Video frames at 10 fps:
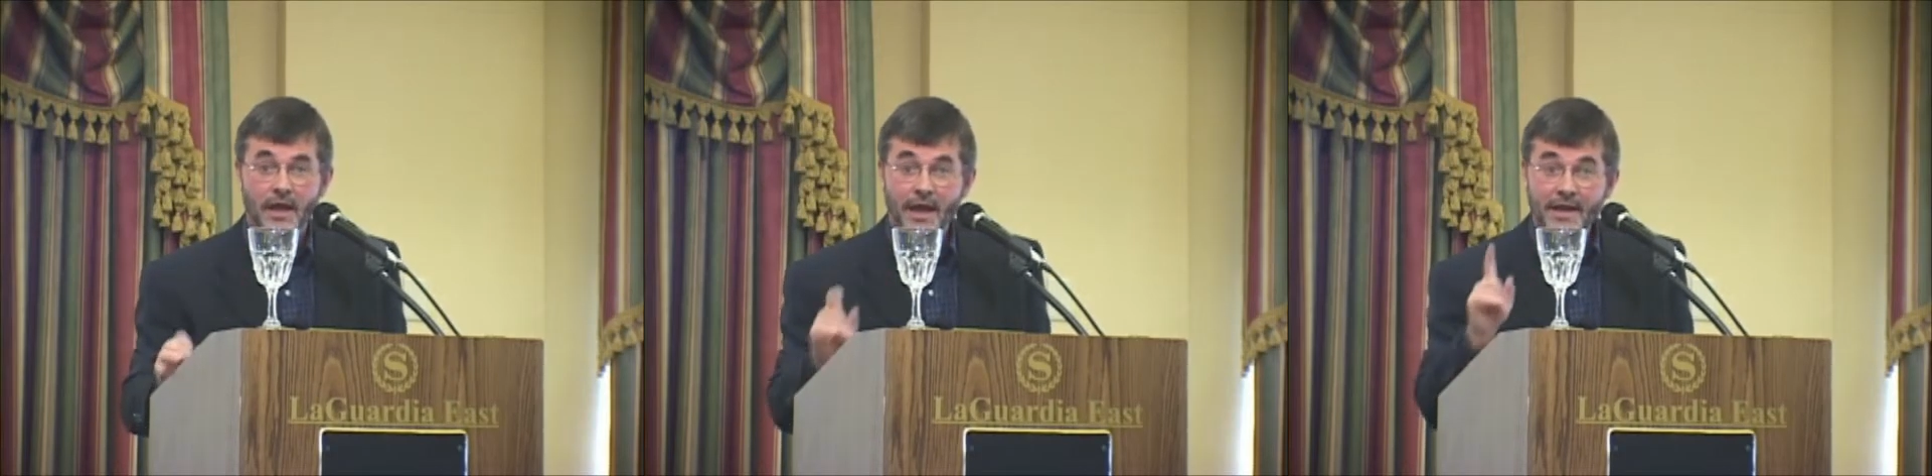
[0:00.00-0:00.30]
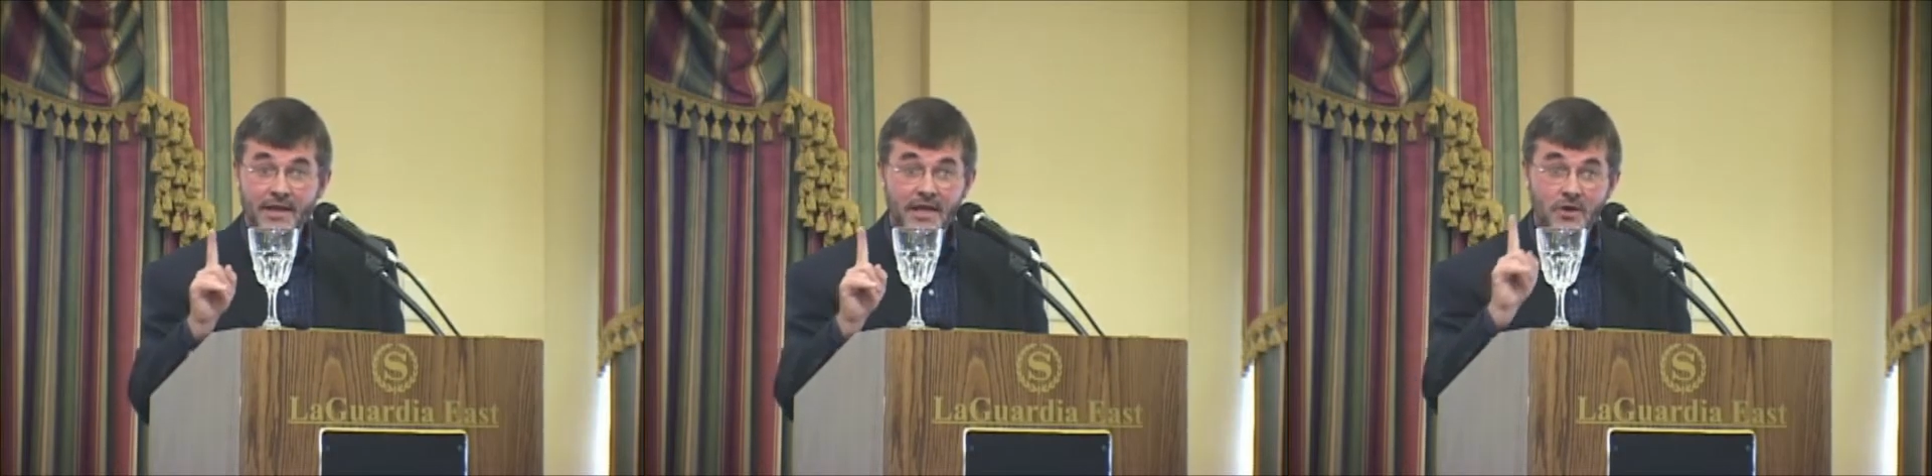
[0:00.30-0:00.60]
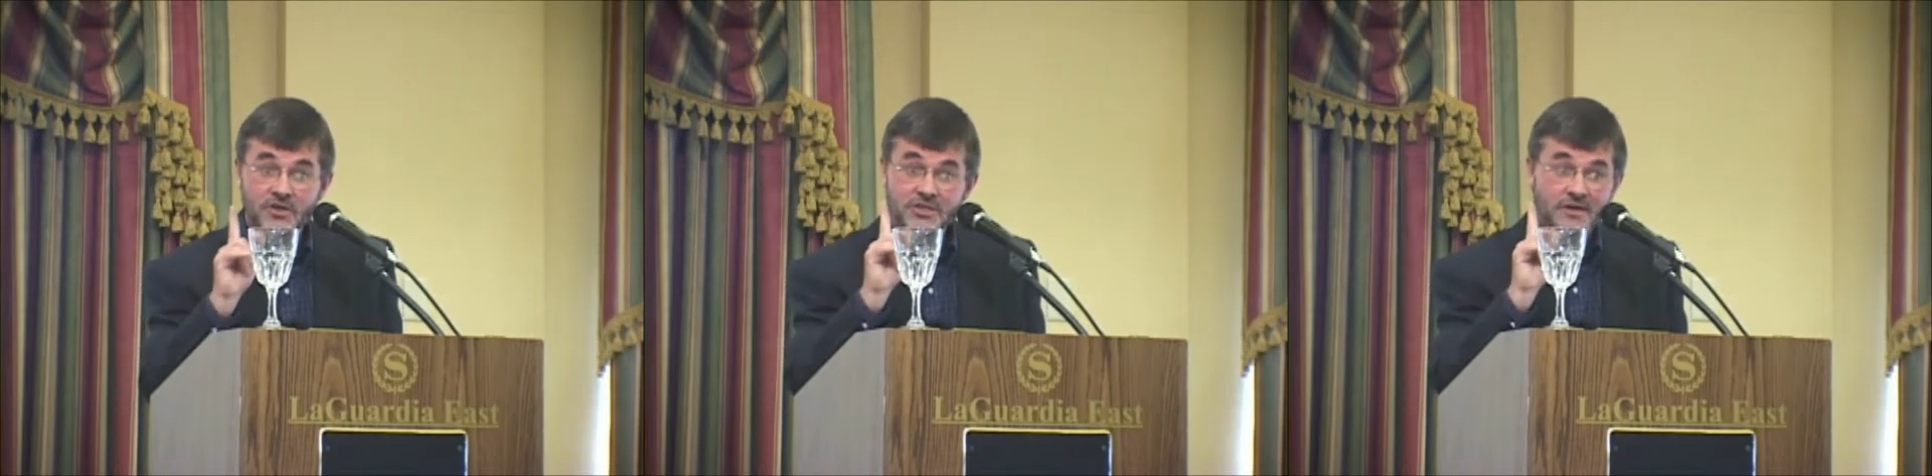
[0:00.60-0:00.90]
And again,
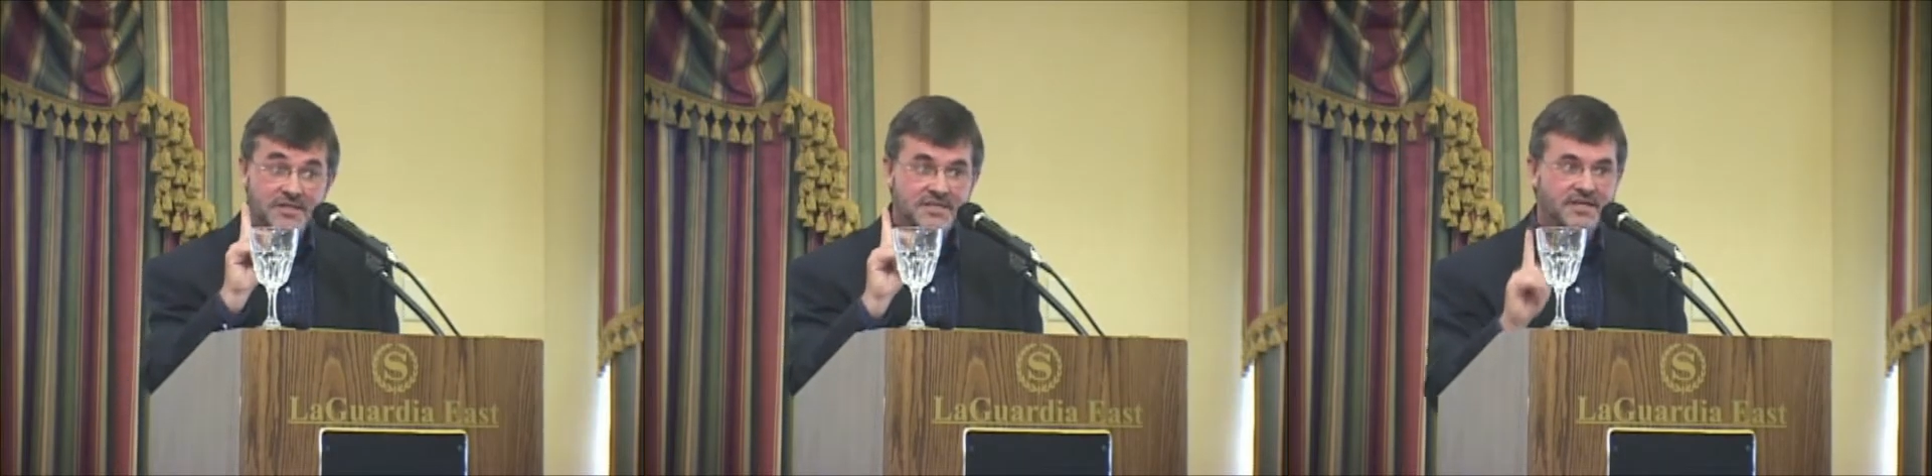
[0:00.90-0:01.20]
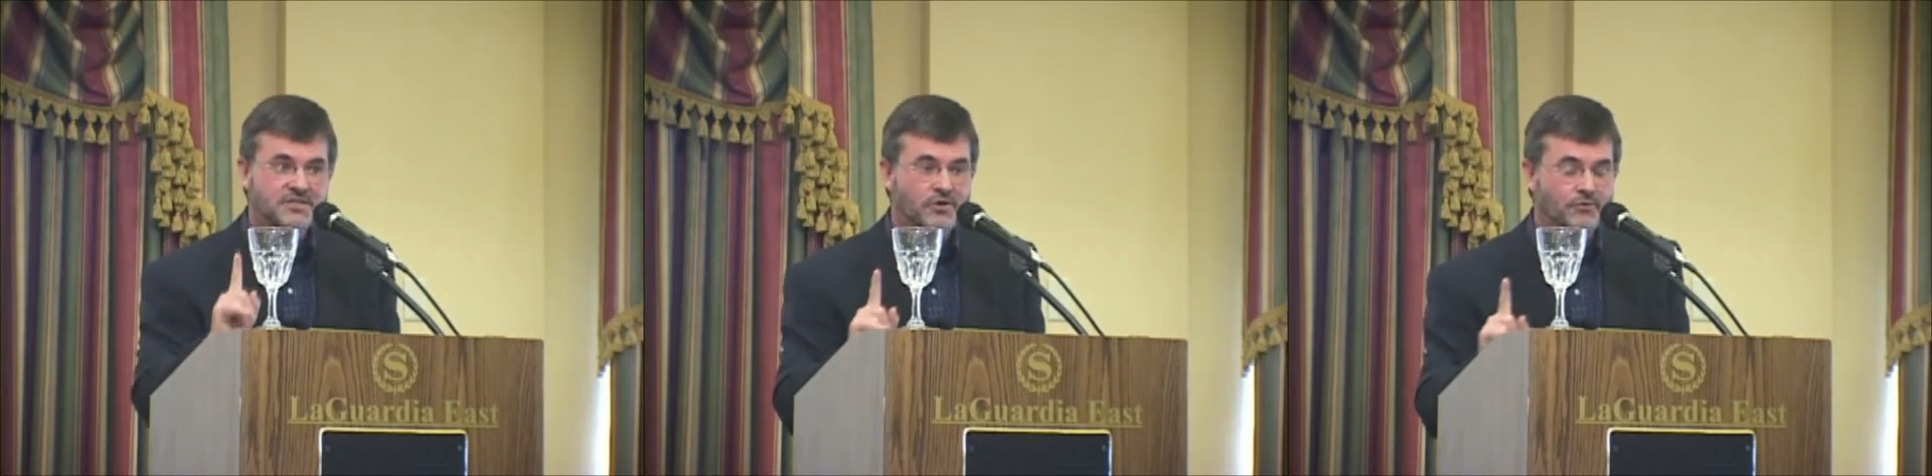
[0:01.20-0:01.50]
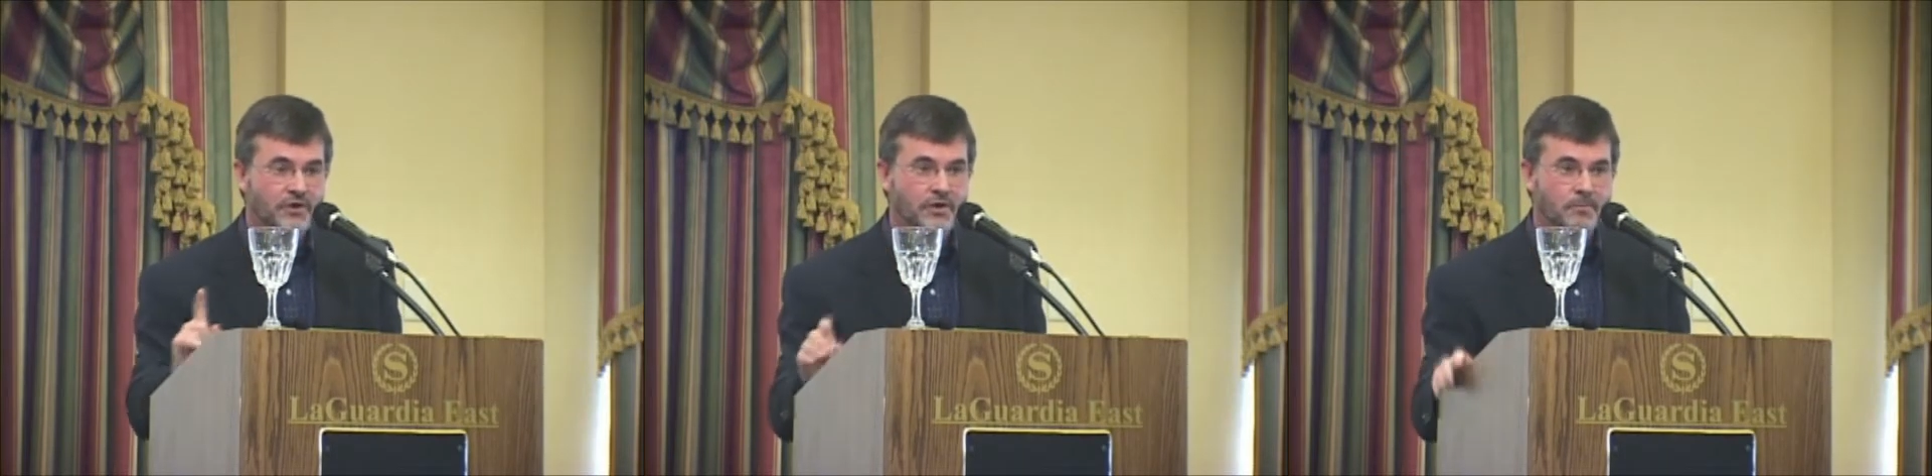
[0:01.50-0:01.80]
you start to see a certain
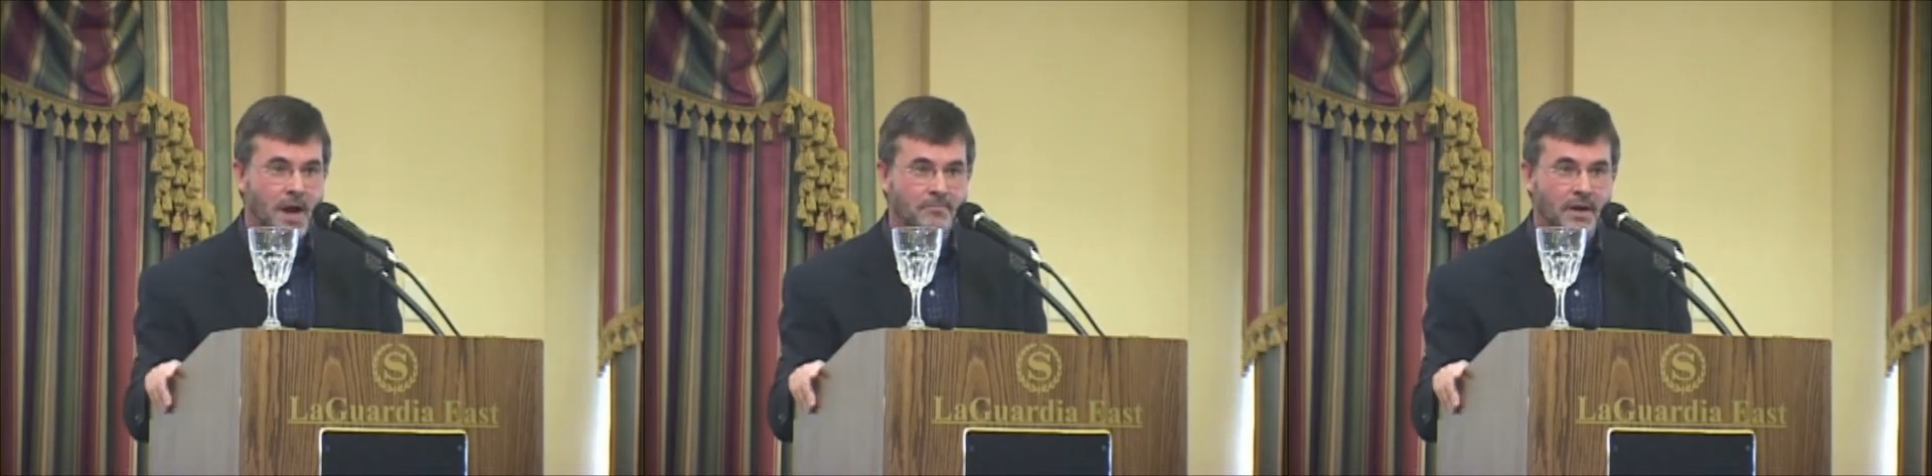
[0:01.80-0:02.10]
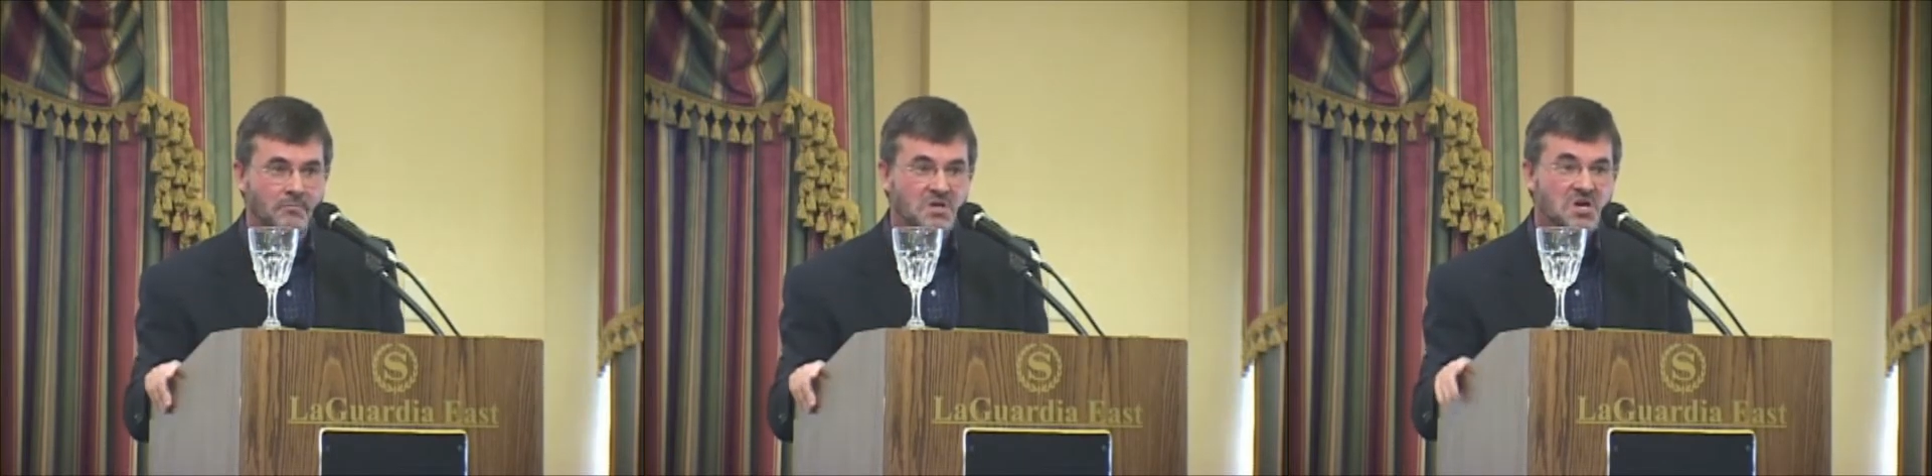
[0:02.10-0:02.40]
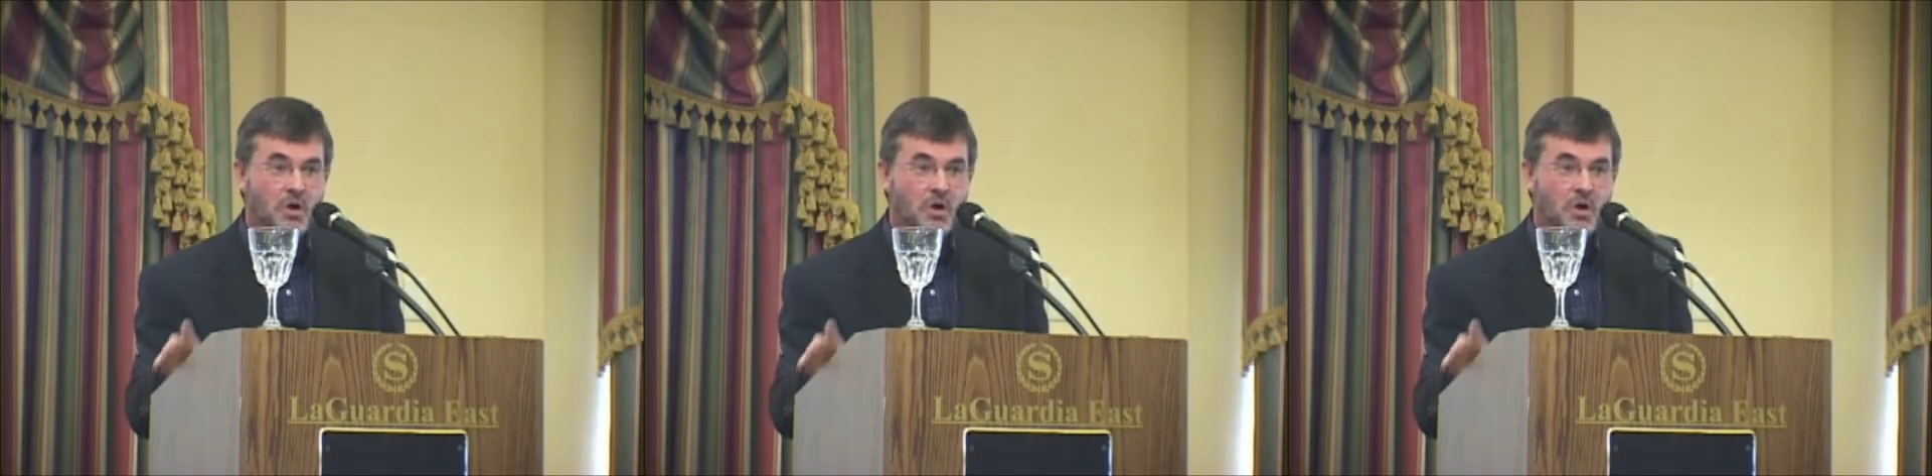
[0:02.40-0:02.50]
figure pop up.